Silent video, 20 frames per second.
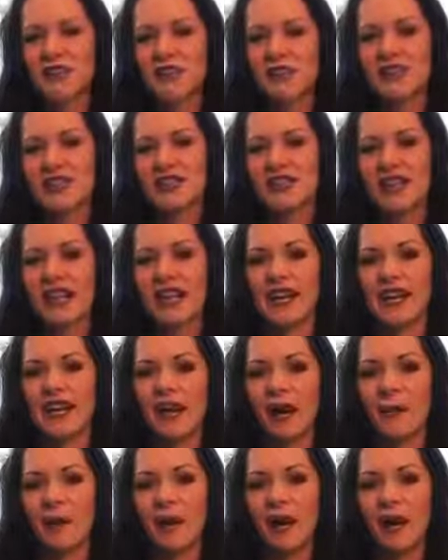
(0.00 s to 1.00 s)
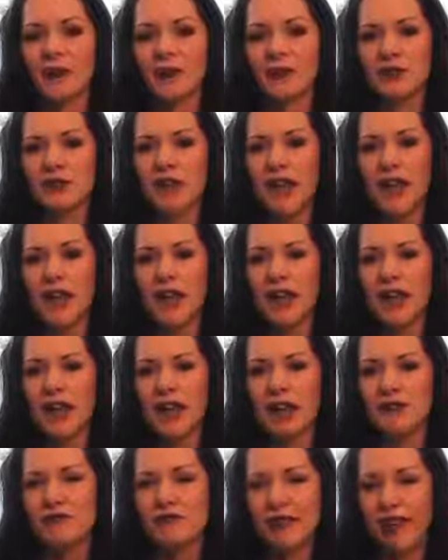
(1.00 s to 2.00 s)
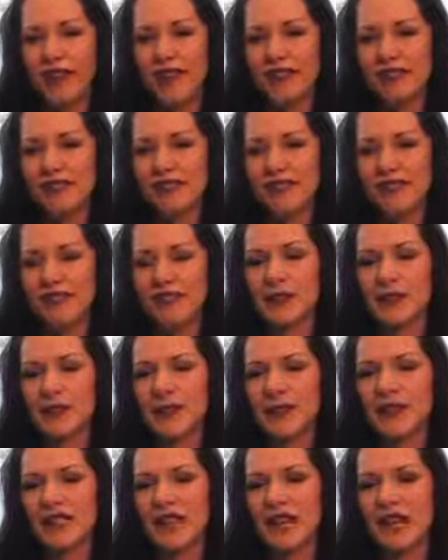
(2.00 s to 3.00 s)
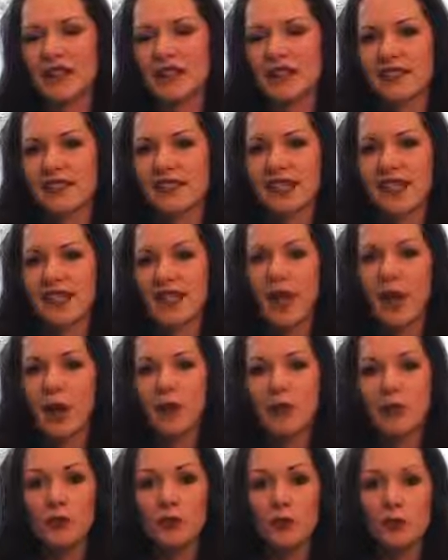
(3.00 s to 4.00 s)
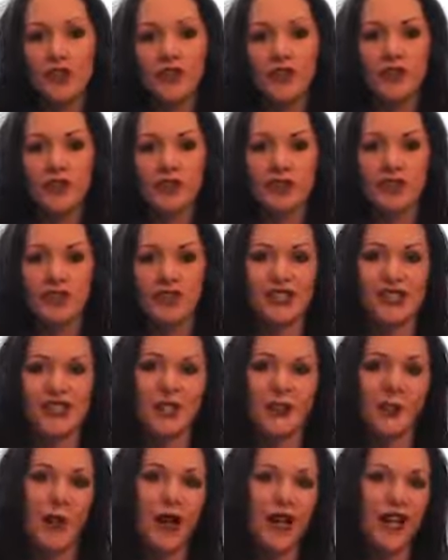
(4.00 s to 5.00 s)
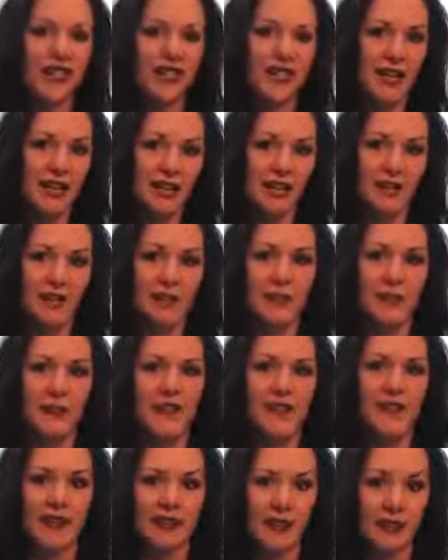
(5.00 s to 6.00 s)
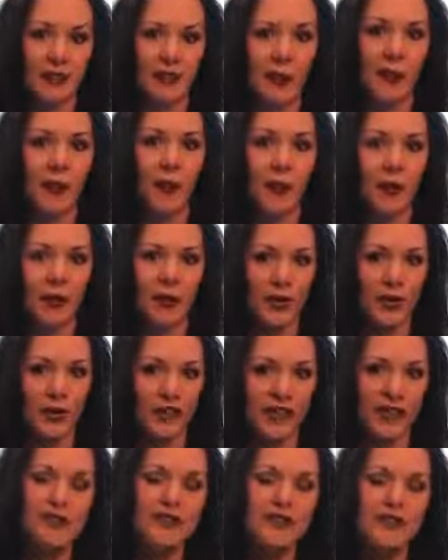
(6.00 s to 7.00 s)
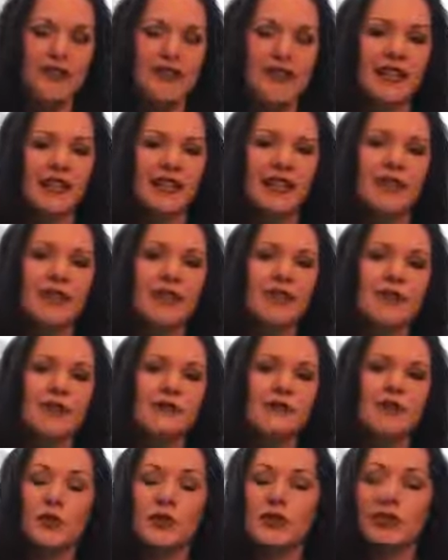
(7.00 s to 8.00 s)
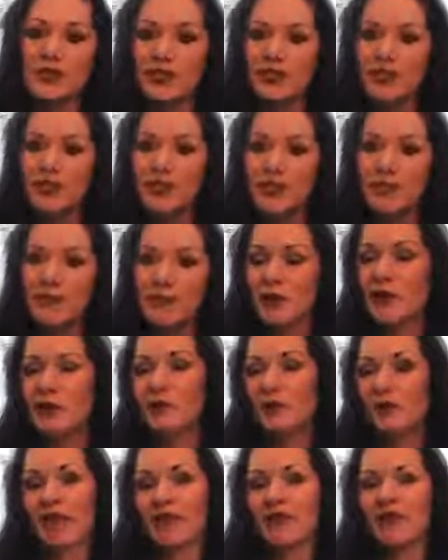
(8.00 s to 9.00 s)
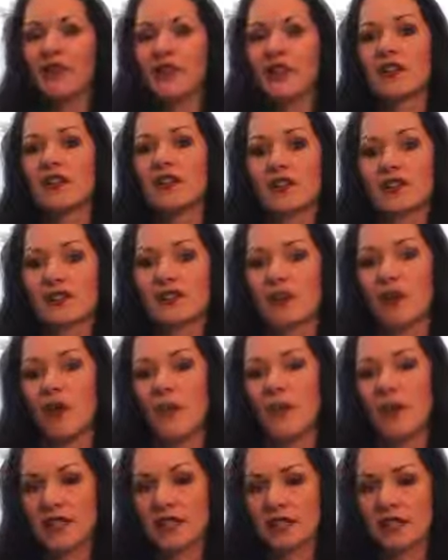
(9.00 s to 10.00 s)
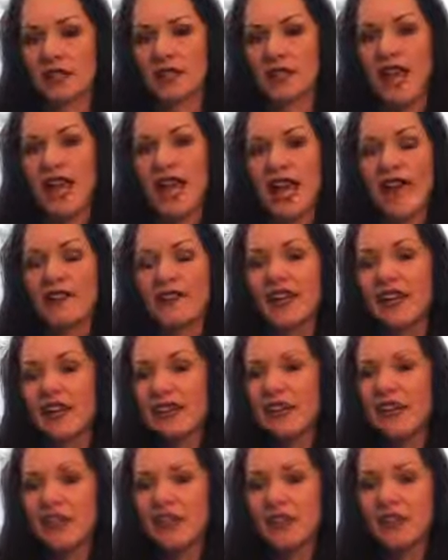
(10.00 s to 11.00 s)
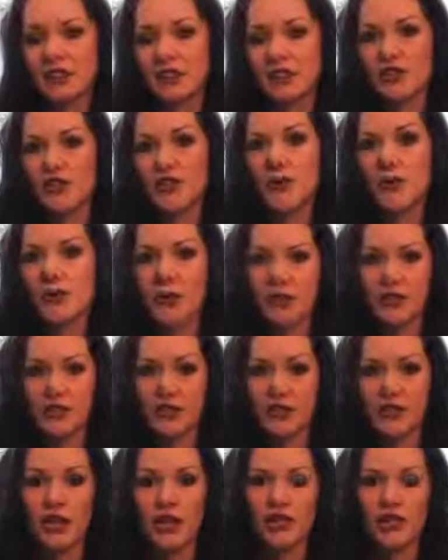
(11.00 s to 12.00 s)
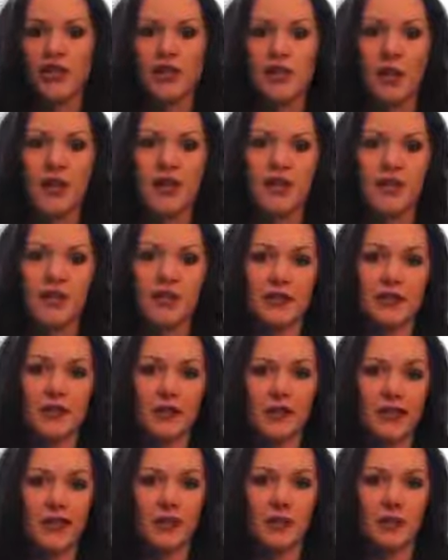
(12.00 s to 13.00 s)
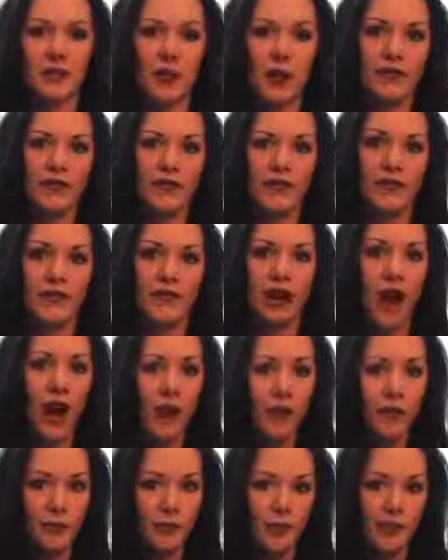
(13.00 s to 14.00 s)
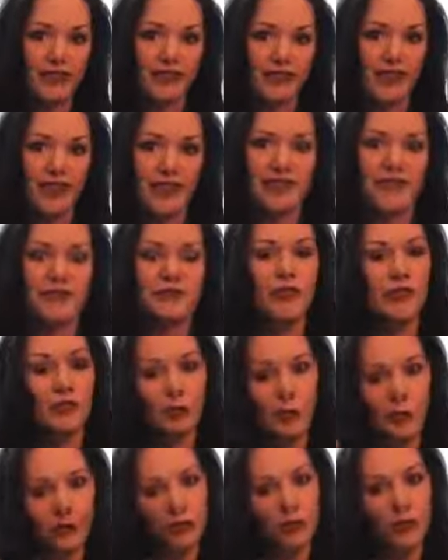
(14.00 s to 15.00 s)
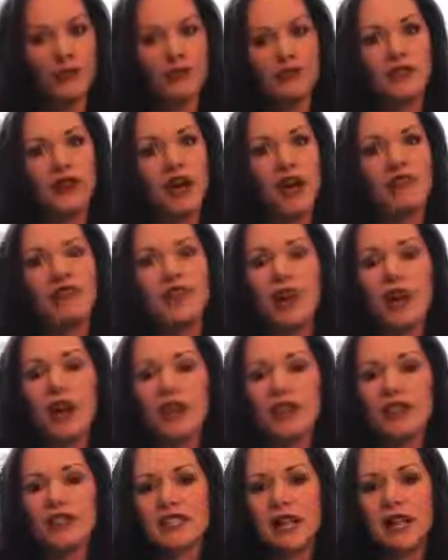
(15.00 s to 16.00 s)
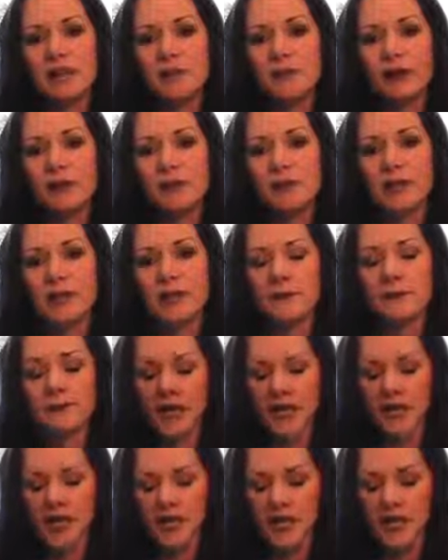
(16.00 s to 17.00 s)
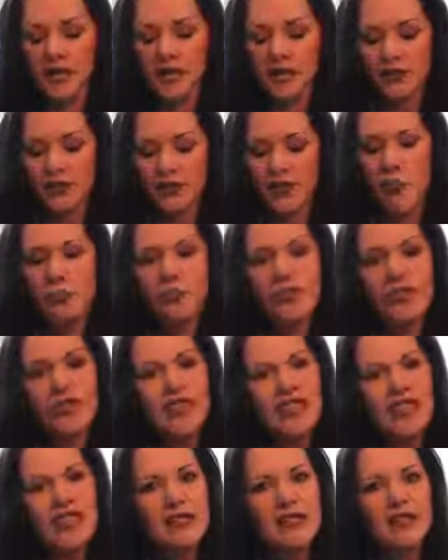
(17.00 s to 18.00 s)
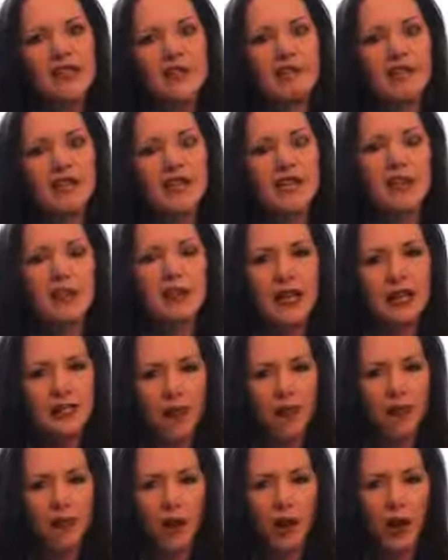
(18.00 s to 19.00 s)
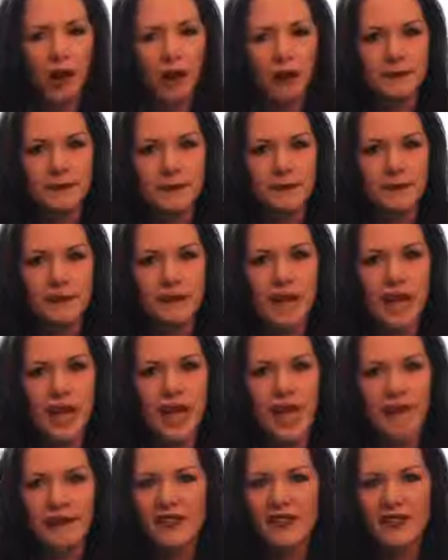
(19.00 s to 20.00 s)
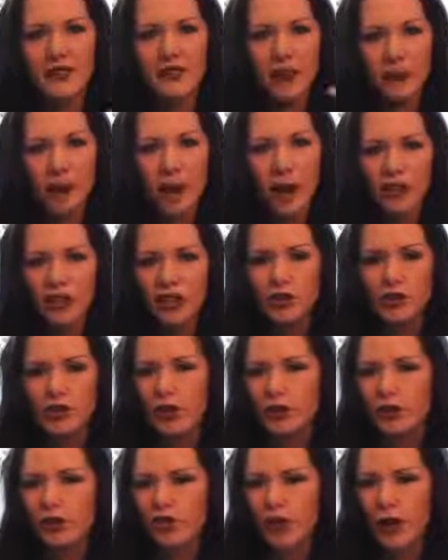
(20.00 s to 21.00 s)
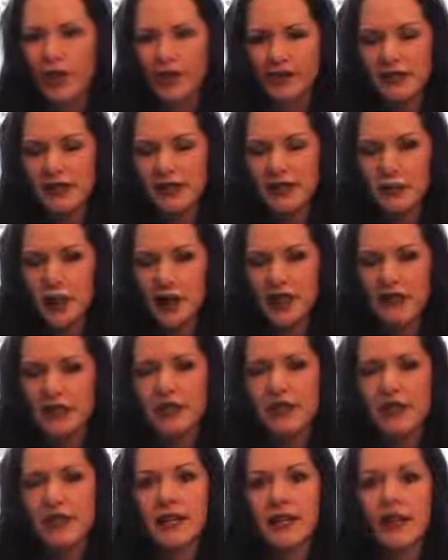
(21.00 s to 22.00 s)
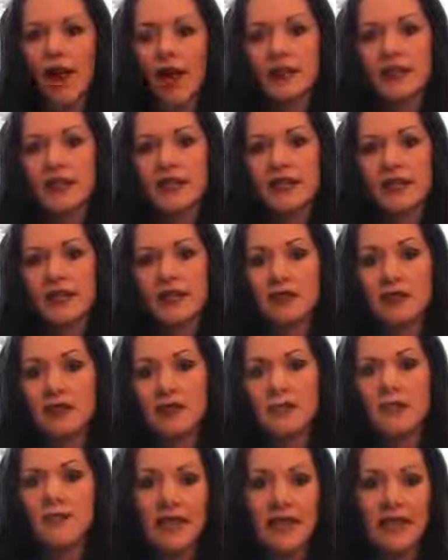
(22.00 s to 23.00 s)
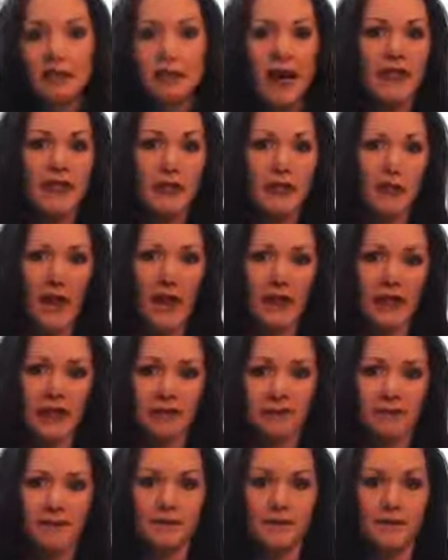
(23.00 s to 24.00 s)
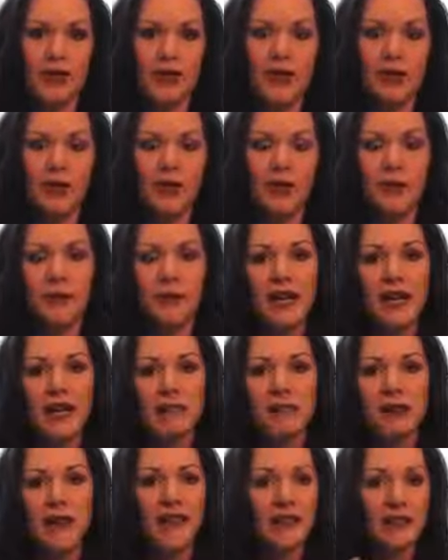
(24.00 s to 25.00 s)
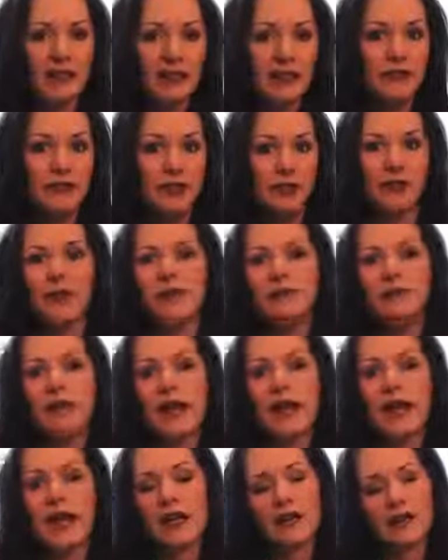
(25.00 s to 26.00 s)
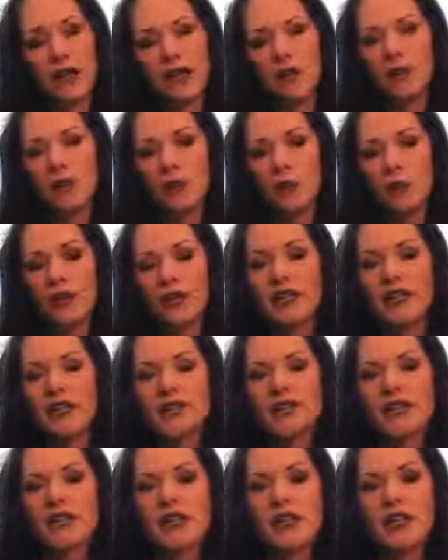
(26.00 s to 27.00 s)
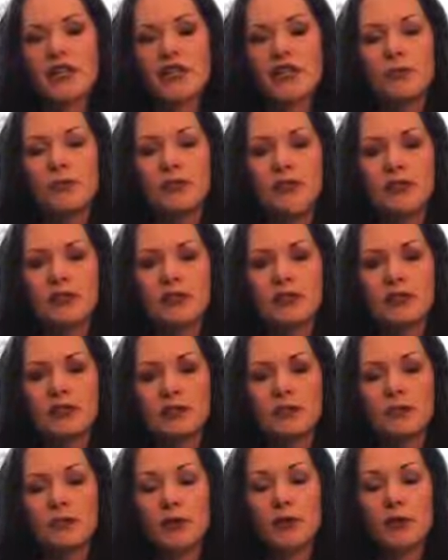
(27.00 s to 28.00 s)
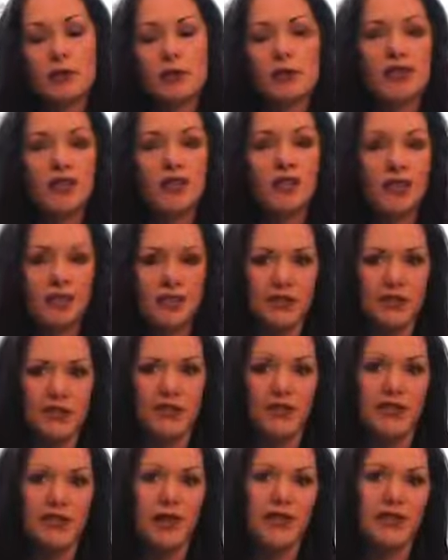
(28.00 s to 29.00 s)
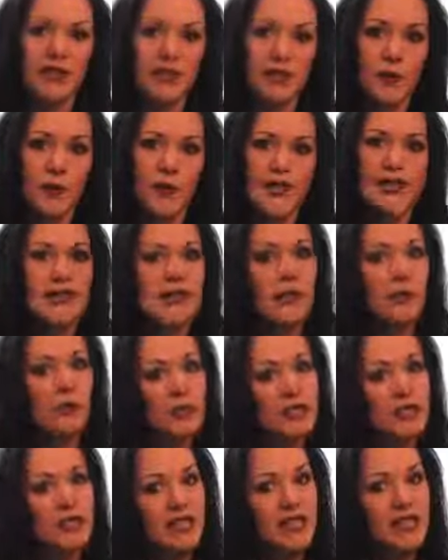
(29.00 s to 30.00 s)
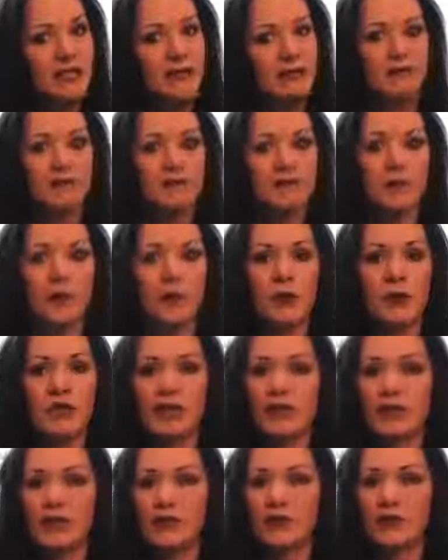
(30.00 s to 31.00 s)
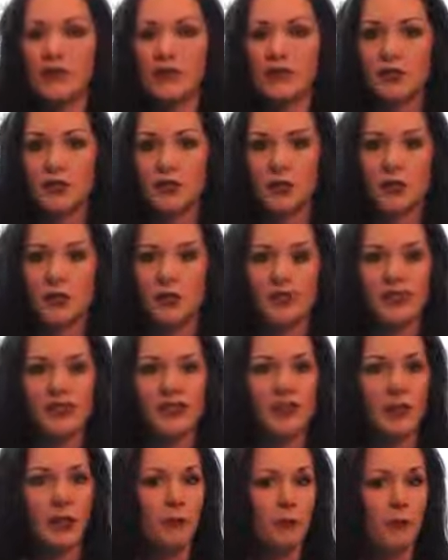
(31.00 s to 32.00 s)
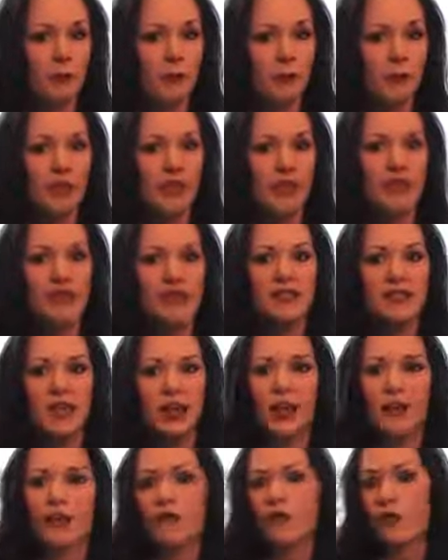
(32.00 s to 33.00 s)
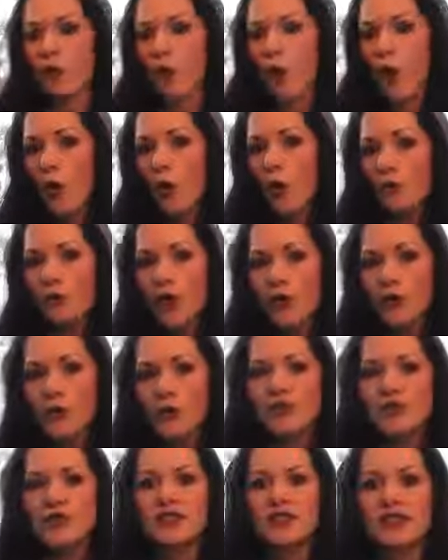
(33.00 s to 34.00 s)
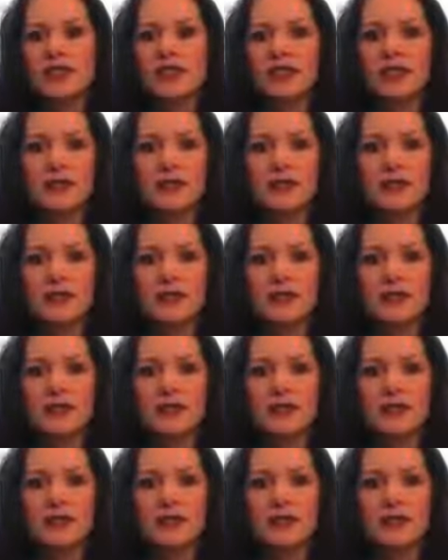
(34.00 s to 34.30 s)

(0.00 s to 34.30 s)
to you today about advanced lipid testing and help you really understand why doctors may think about ordering this. Traditionally, people get their cholesterol measured, and they get their cholesterol measured to try to understand what their heart risk is, what their risk for having a heart attack might be. So the thing is, cholesterol and this other particle called triglycerides are basically made by the body. They're made by the liver and other organs to basically produce the cholesterol and triglycerides that we need. We need cholesterol for cell membranes, for hormones,